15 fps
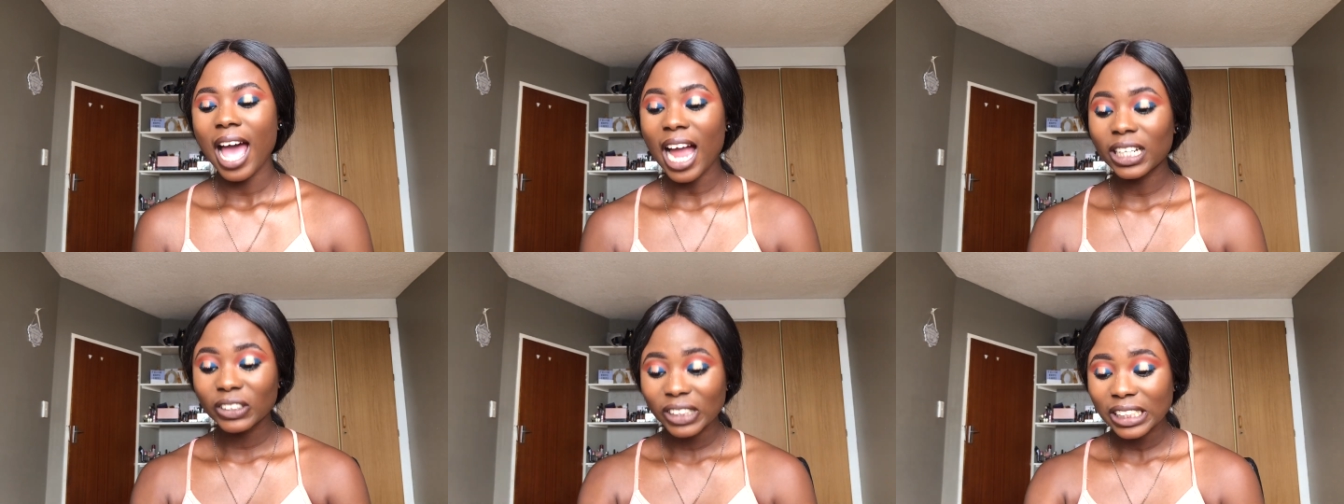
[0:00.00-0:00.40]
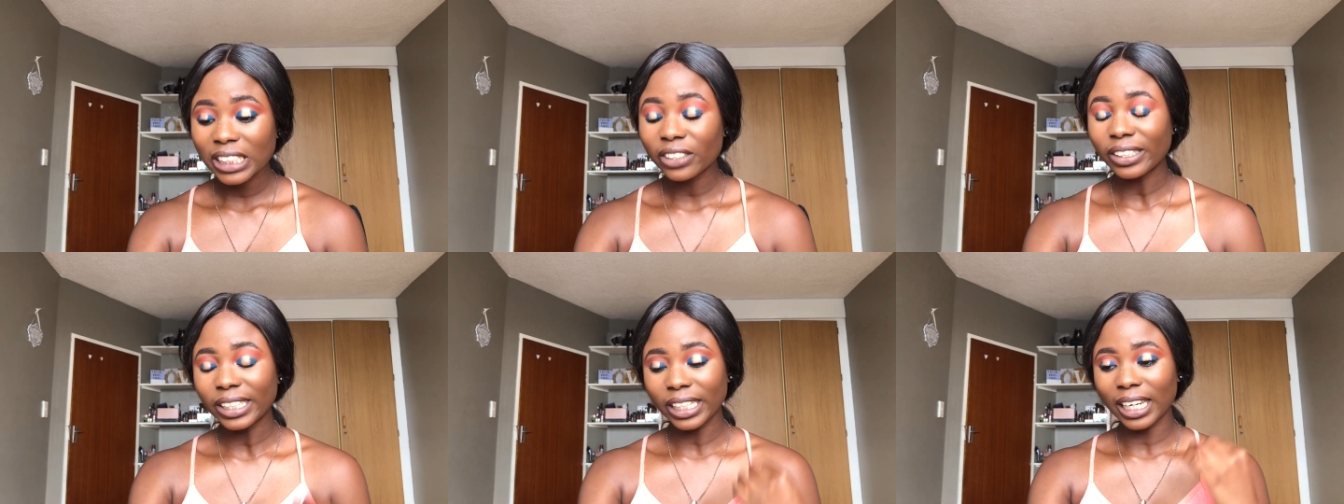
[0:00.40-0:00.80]
I
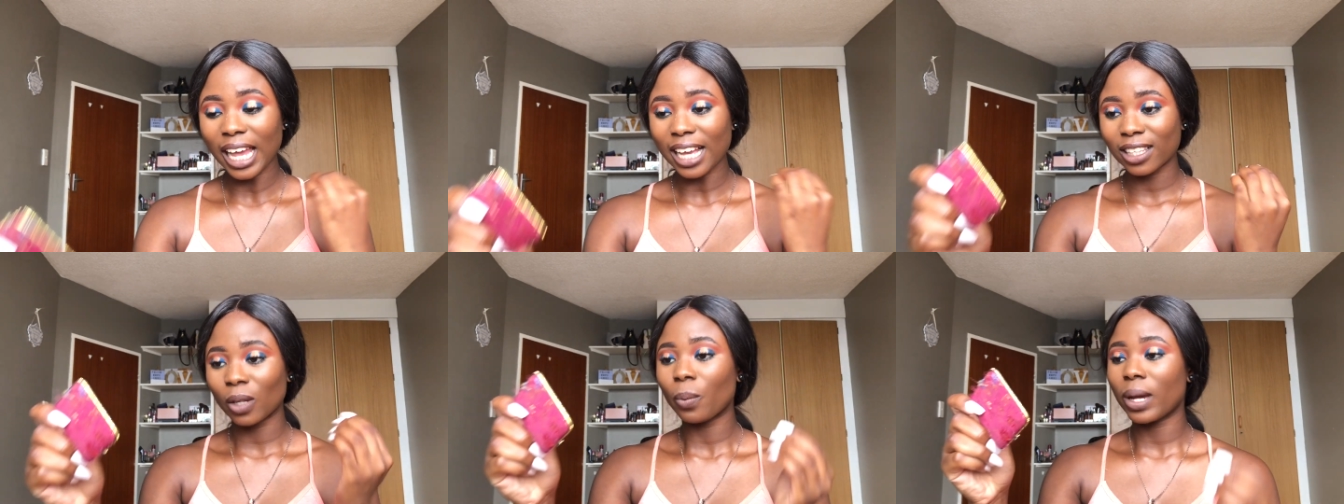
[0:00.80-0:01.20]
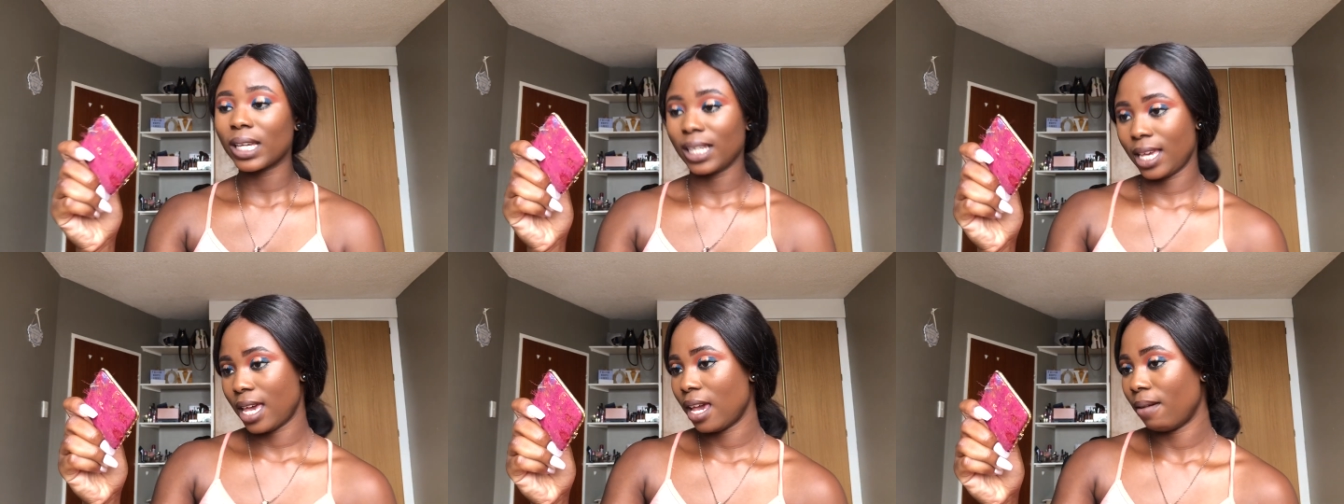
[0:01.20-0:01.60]
really, really like the
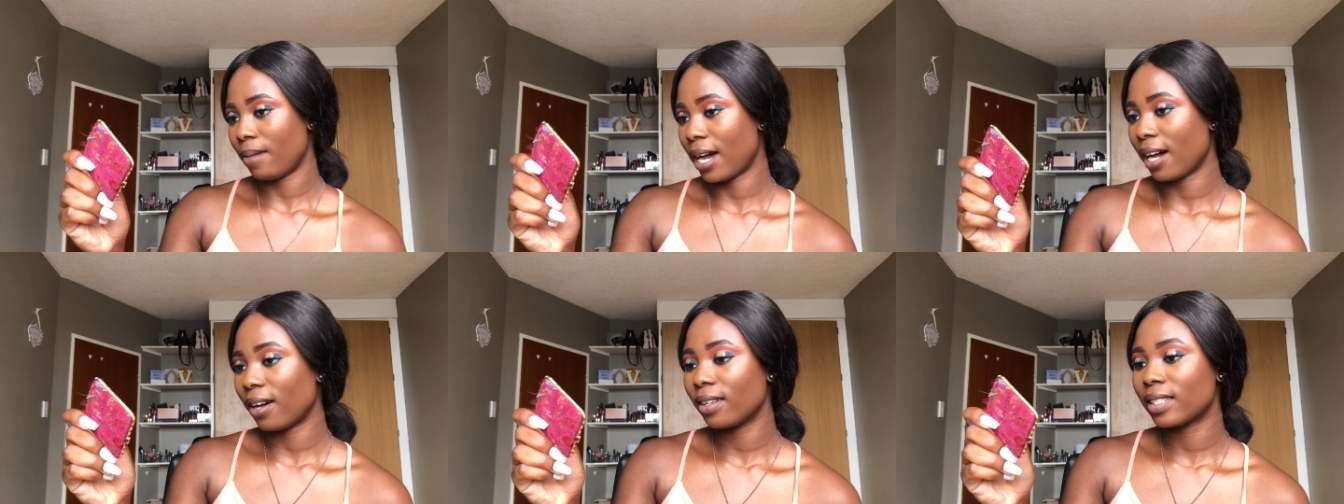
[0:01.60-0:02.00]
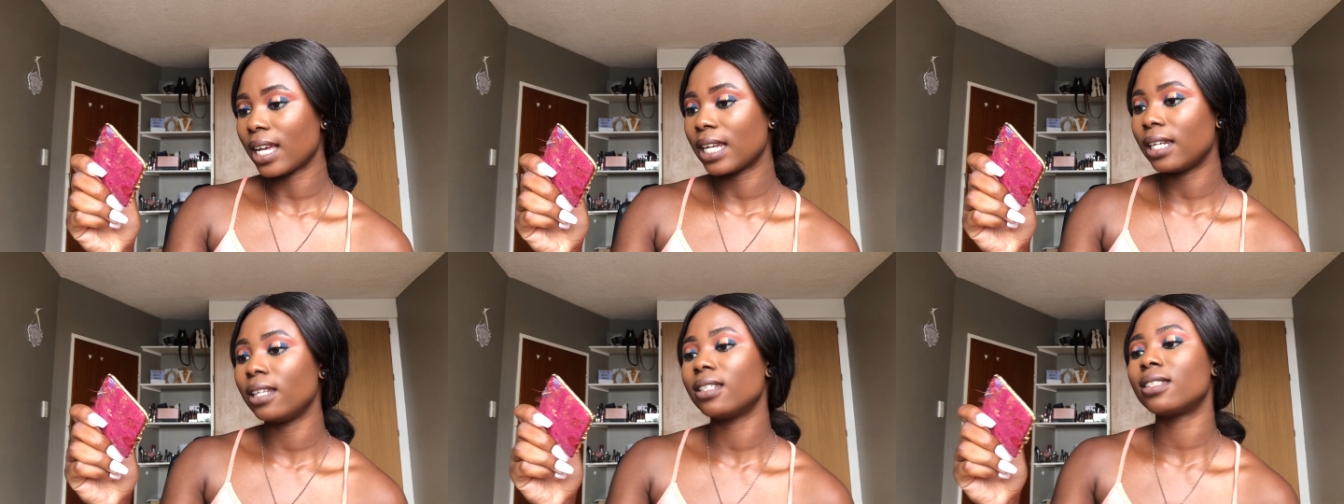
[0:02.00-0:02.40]
way it came out
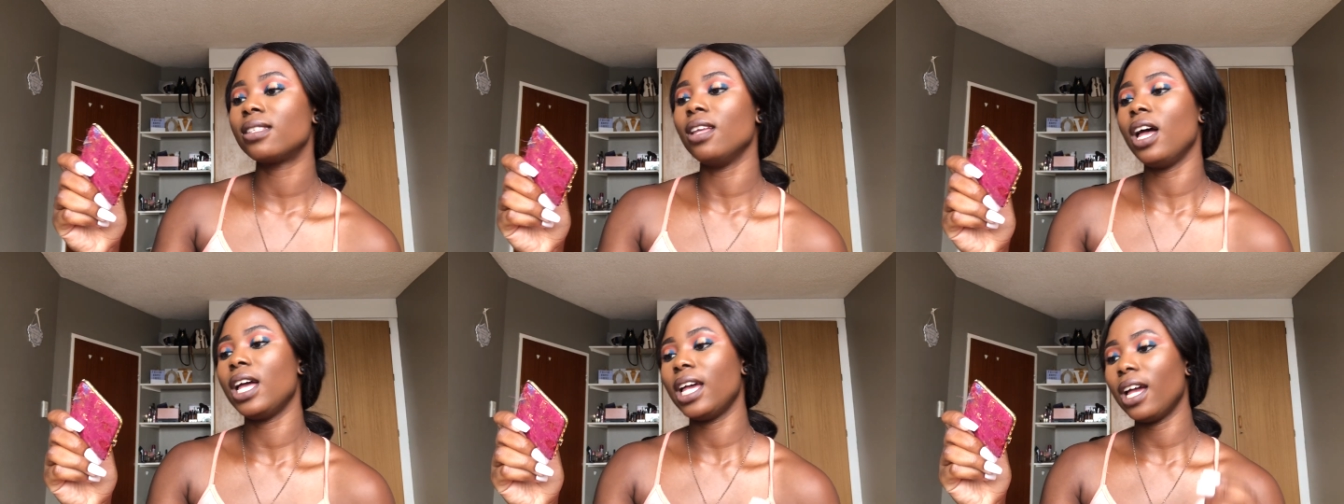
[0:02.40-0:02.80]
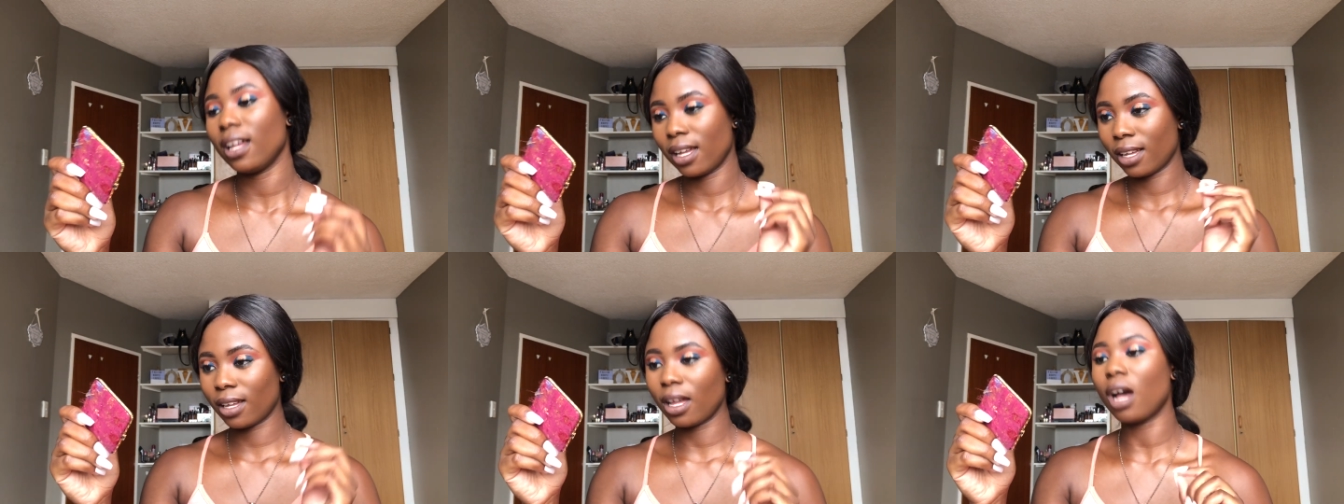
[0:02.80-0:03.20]
and it
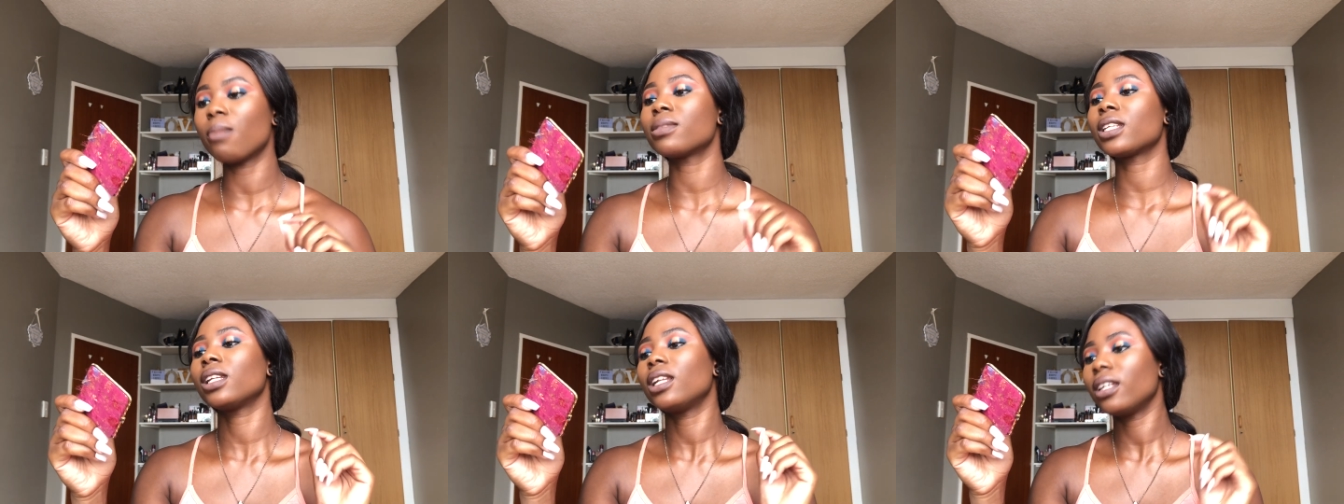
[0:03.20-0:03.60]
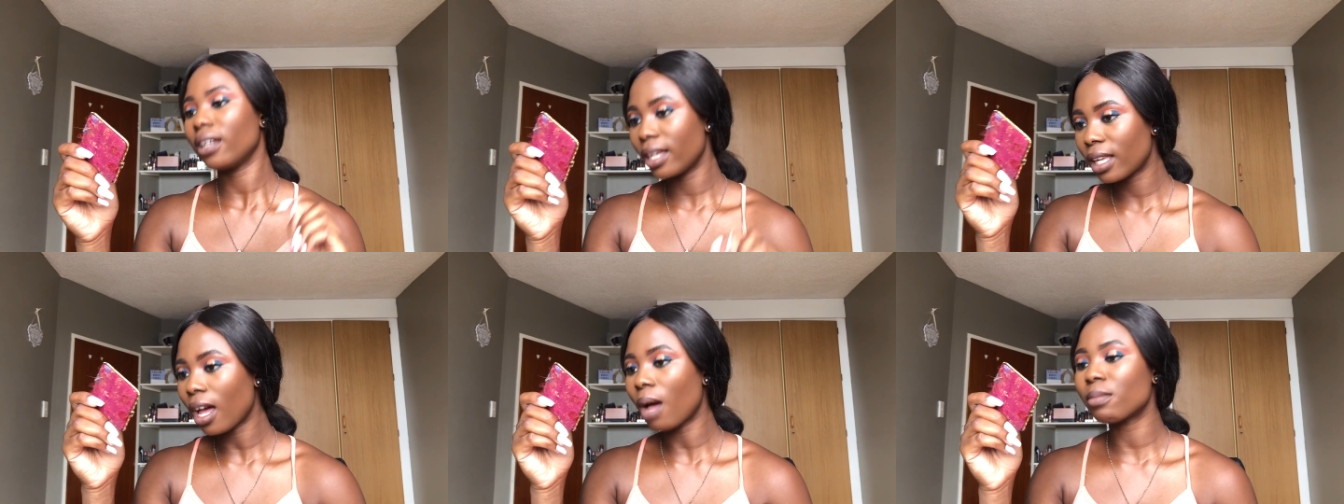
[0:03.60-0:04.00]
comes
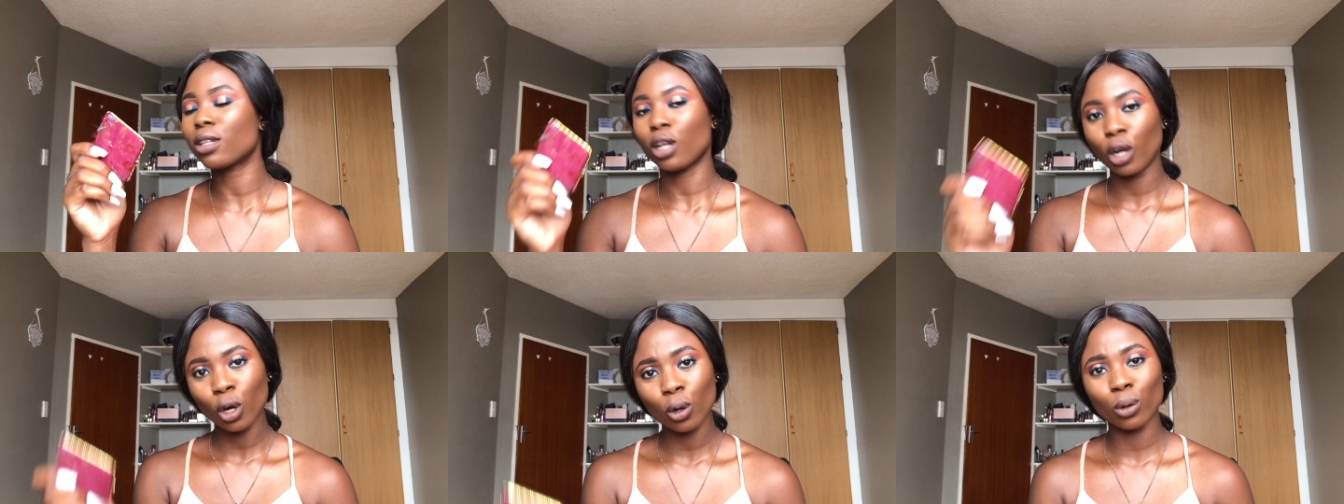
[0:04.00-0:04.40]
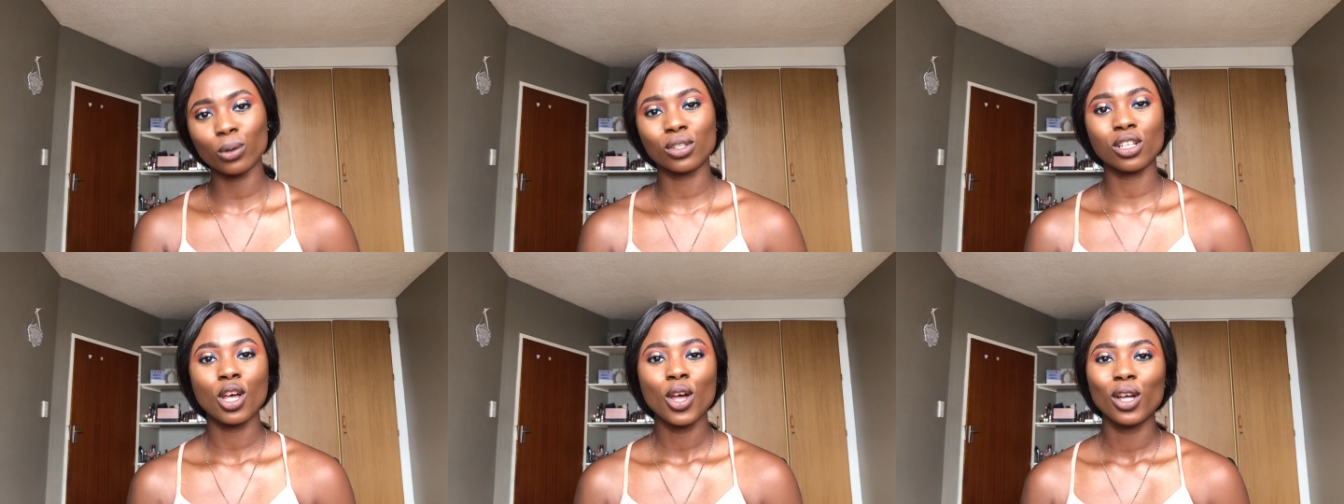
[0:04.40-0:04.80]
it comes
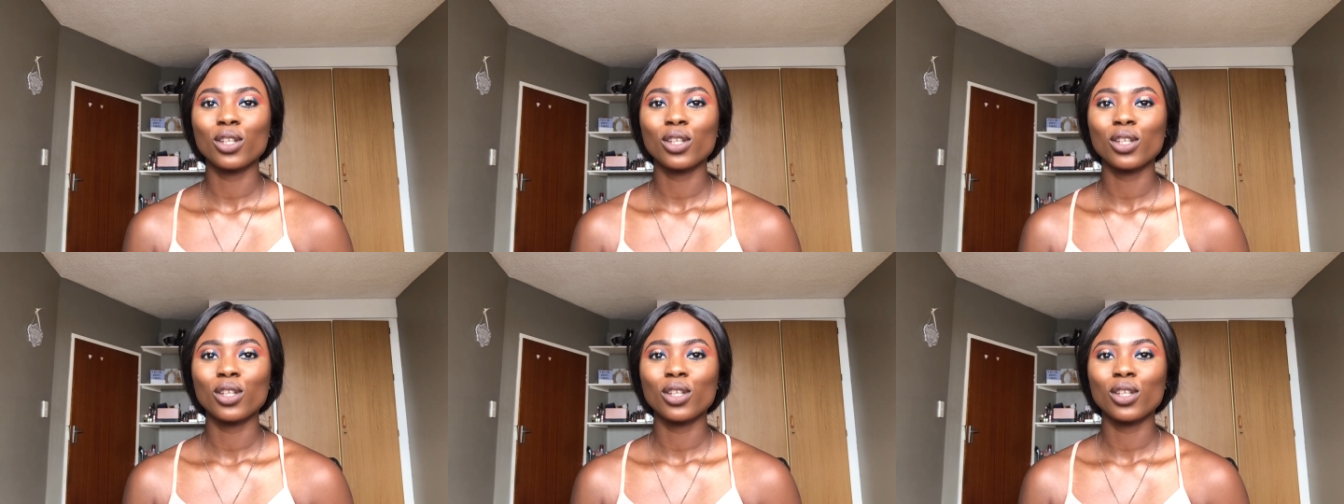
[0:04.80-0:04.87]
close